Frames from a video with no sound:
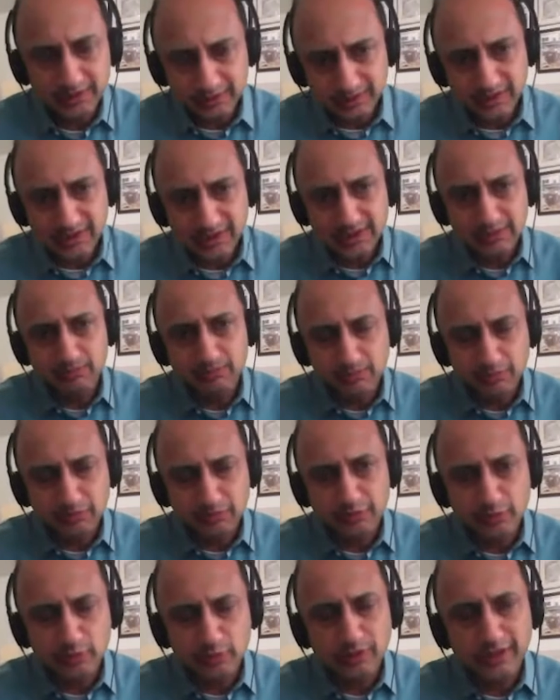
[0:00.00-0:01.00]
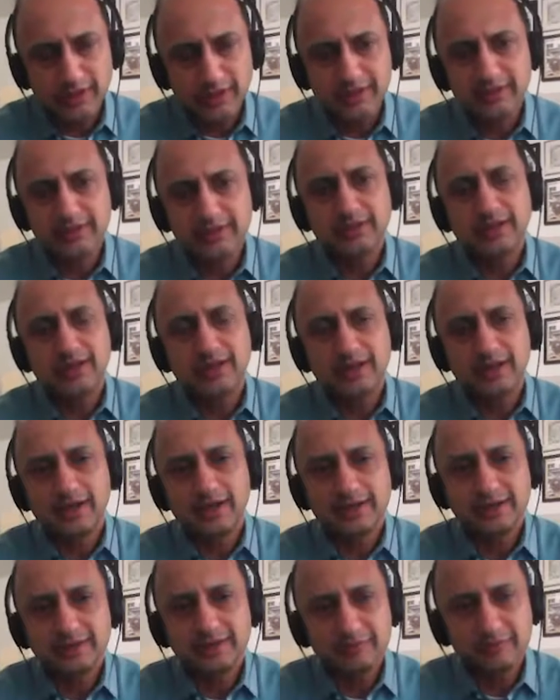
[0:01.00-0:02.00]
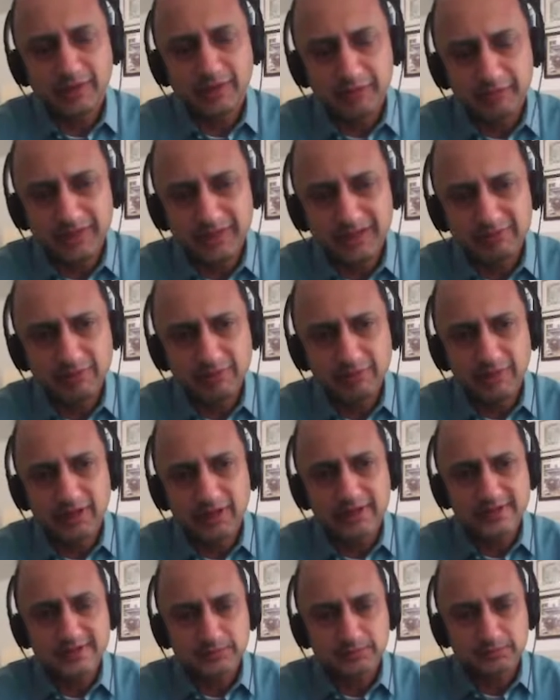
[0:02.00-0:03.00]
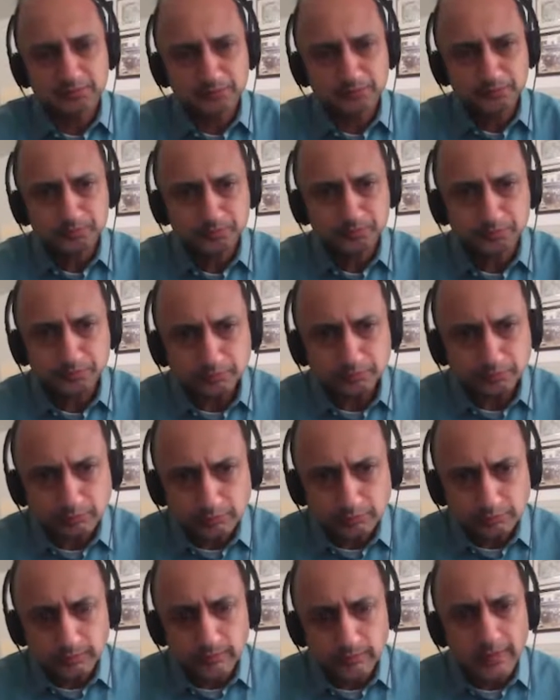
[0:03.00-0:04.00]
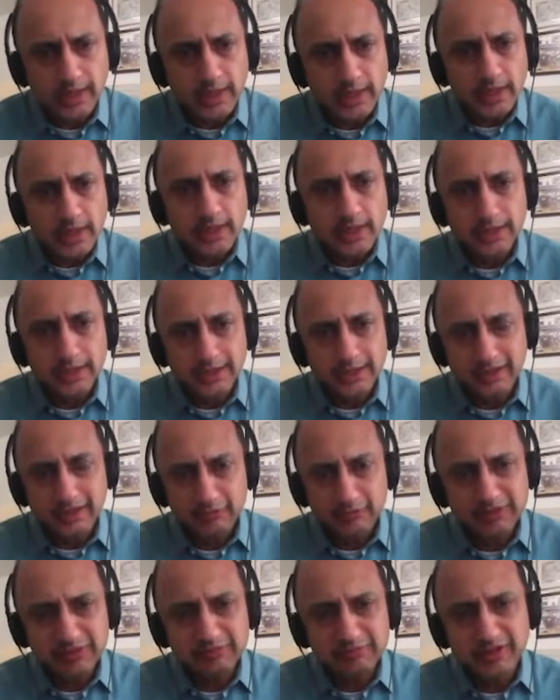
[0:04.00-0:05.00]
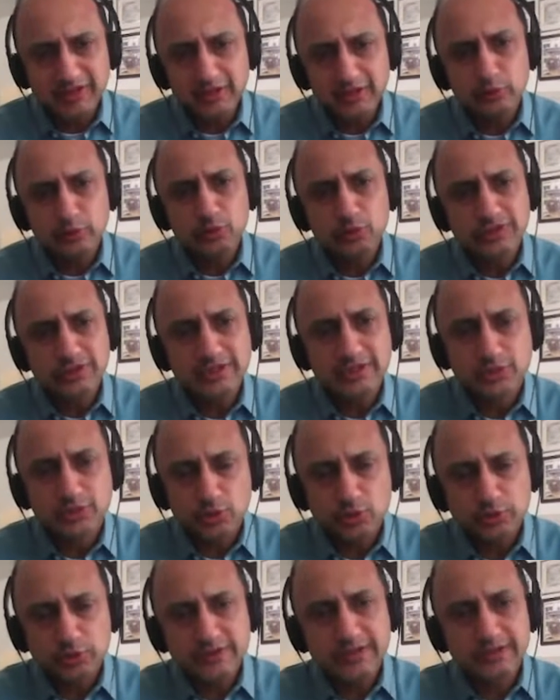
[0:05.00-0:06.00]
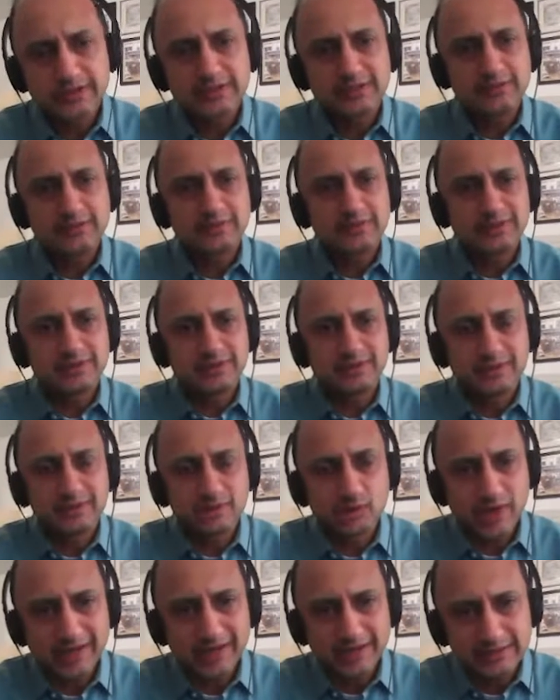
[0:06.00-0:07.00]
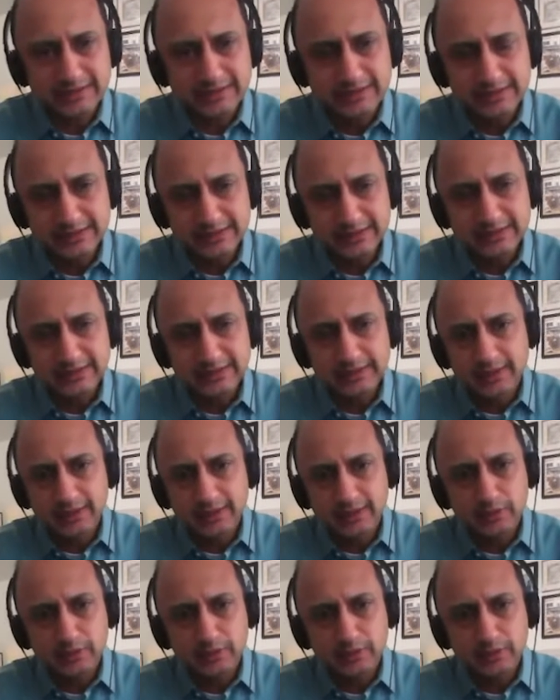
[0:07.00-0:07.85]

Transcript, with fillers: theme before I I give my main remarks. Uh, I've been very closely associated with a charity in India